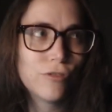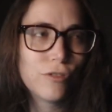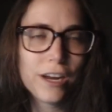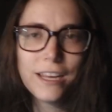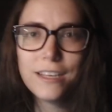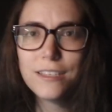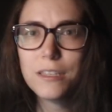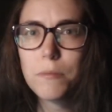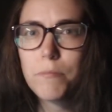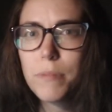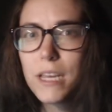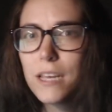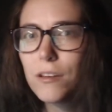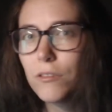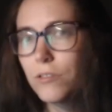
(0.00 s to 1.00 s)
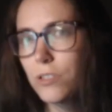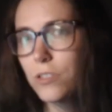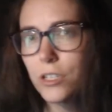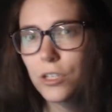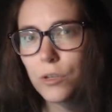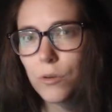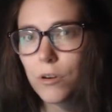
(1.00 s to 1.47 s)
trains the
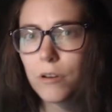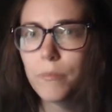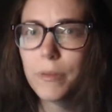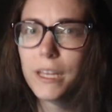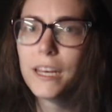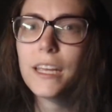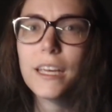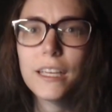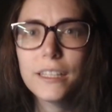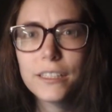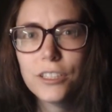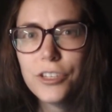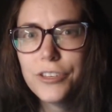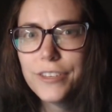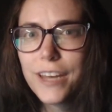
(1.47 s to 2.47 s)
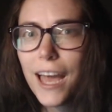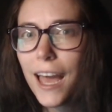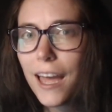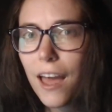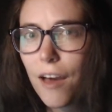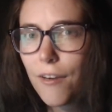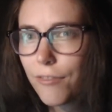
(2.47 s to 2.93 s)
beetles to do her bidding. She's
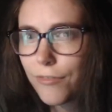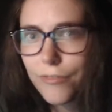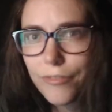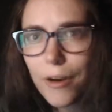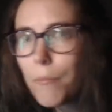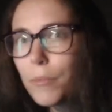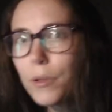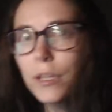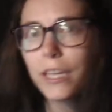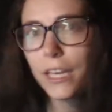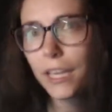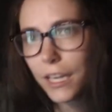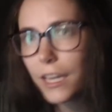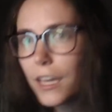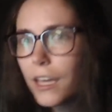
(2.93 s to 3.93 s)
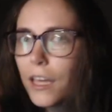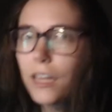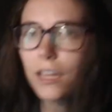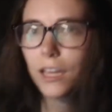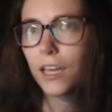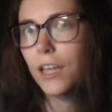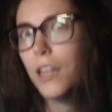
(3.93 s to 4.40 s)
not a fumbling,
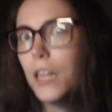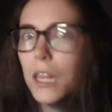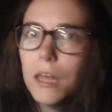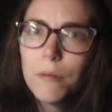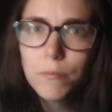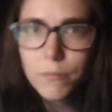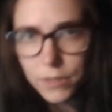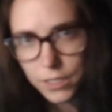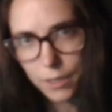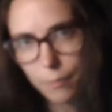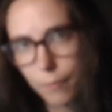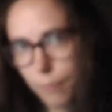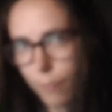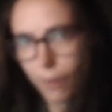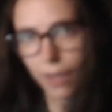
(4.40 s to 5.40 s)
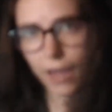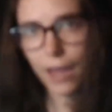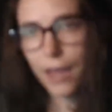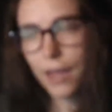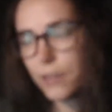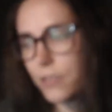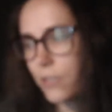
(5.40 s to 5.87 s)
clumsy
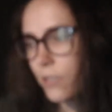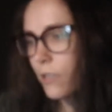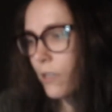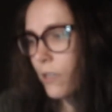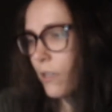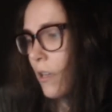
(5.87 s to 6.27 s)
cat.